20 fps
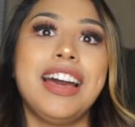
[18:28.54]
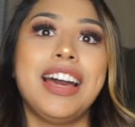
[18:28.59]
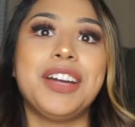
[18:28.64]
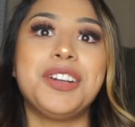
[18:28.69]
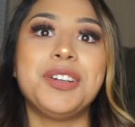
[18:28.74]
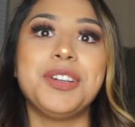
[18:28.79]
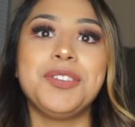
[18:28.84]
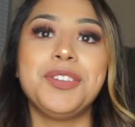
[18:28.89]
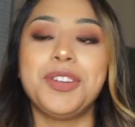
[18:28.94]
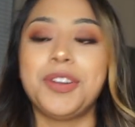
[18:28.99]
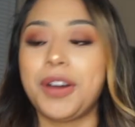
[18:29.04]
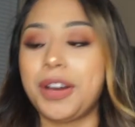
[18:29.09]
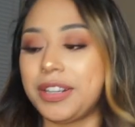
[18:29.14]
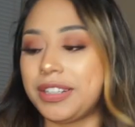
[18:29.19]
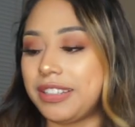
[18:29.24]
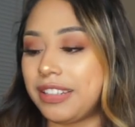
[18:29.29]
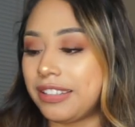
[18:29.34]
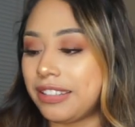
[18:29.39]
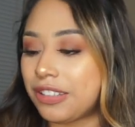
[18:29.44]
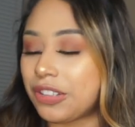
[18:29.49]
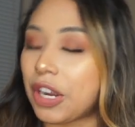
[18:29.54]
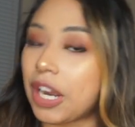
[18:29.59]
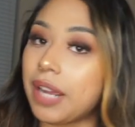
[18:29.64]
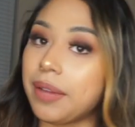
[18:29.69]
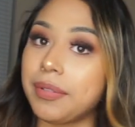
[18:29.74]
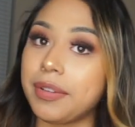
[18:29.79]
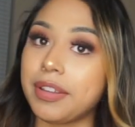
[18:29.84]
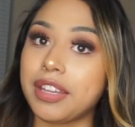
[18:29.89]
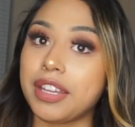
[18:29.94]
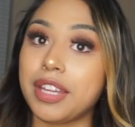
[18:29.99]
don't even know how to
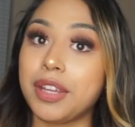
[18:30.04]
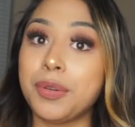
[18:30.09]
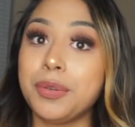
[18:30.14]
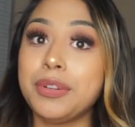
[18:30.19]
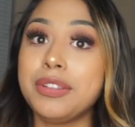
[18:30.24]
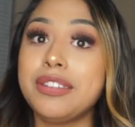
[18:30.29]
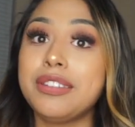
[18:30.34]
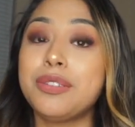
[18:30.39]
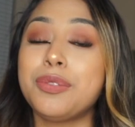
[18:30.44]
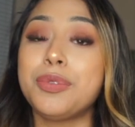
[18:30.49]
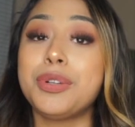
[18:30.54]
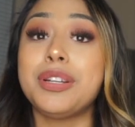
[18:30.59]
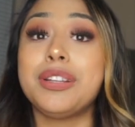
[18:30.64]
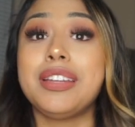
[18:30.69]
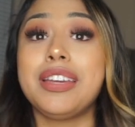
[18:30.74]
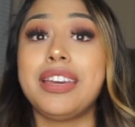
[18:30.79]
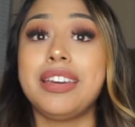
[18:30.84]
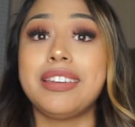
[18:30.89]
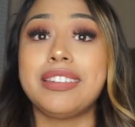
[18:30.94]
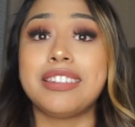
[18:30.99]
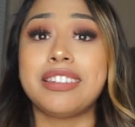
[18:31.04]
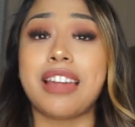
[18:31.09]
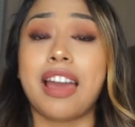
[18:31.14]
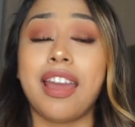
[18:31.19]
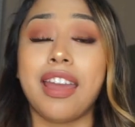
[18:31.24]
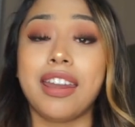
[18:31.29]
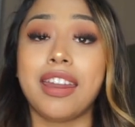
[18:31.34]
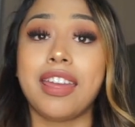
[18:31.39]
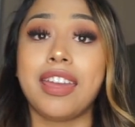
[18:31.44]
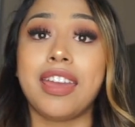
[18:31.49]
describe it. It was really
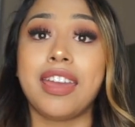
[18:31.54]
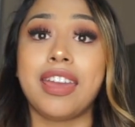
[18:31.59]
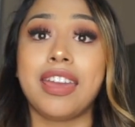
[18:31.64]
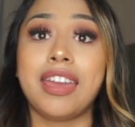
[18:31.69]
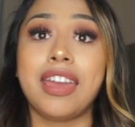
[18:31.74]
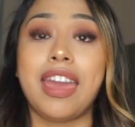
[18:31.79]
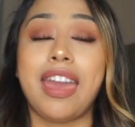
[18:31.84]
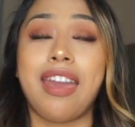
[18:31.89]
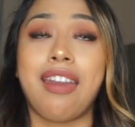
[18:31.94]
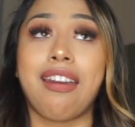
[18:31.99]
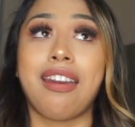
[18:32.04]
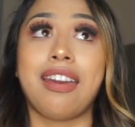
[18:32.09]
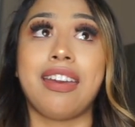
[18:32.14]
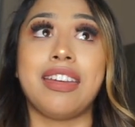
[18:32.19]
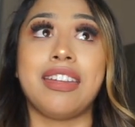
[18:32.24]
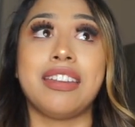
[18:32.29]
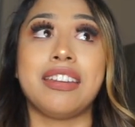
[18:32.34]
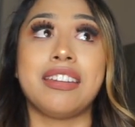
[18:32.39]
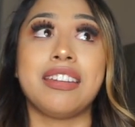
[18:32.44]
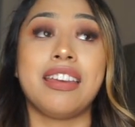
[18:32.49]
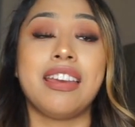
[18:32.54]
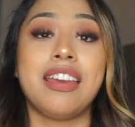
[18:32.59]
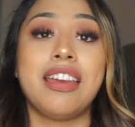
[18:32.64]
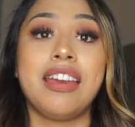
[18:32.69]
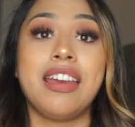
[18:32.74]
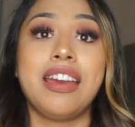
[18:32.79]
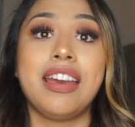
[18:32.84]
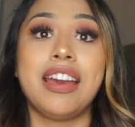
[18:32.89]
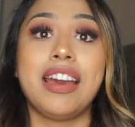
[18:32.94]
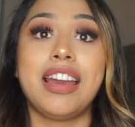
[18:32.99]
exciting, and
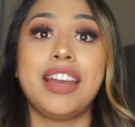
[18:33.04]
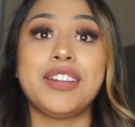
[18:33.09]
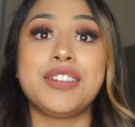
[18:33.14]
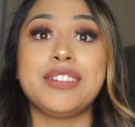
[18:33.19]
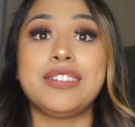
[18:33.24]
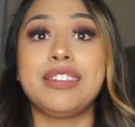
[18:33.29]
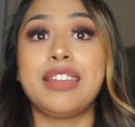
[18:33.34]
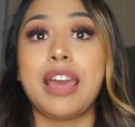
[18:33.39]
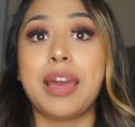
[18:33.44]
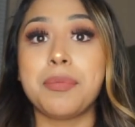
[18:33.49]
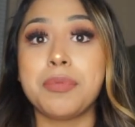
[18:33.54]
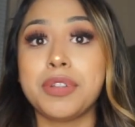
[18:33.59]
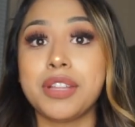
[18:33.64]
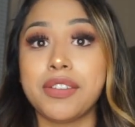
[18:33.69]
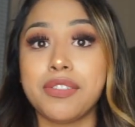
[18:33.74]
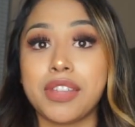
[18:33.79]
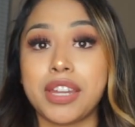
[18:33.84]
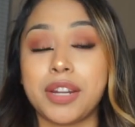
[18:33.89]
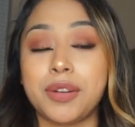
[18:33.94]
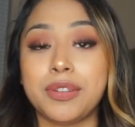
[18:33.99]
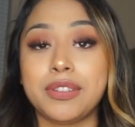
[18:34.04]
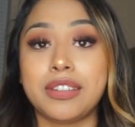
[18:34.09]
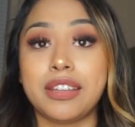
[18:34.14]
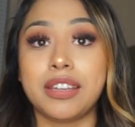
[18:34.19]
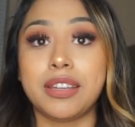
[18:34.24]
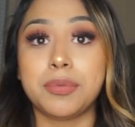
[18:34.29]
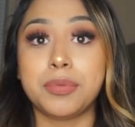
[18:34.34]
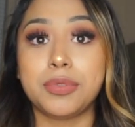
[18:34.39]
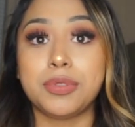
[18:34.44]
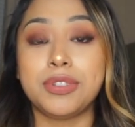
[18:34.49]
I just can't believe that I was
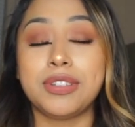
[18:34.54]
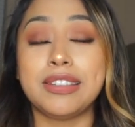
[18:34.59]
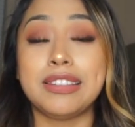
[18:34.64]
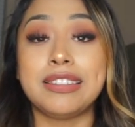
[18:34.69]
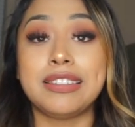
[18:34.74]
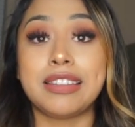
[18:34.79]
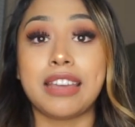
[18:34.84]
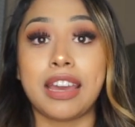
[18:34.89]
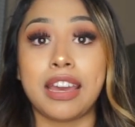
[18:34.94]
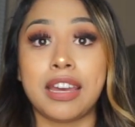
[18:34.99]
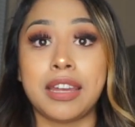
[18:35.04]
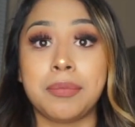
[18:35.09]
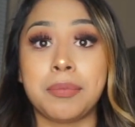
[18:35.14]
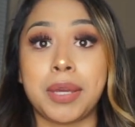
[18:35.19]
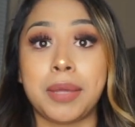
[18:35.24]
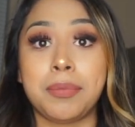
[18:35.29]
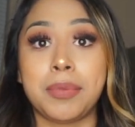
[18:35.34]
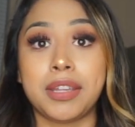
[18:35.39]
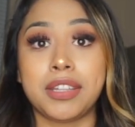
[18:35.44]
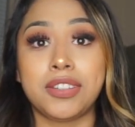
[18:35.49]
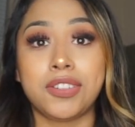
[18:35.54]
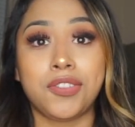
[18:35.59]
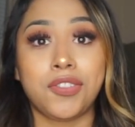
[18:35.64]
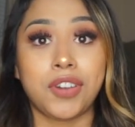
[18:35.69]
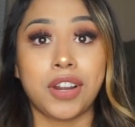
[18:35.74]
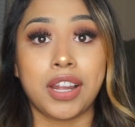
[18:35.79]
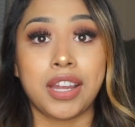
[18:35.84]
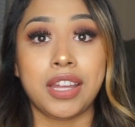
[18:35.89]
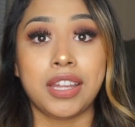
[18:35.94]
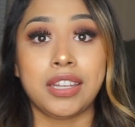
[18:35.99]
able to scan my best
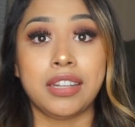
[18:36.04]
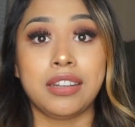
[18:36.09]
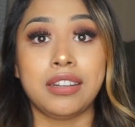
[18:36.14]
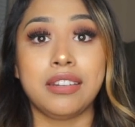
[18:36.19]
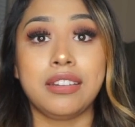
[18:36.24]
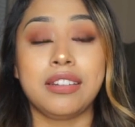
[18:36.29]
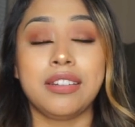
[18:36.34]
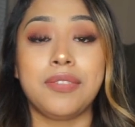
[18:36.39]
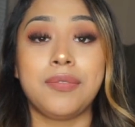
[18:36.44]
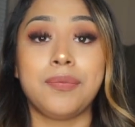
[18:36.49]
friend,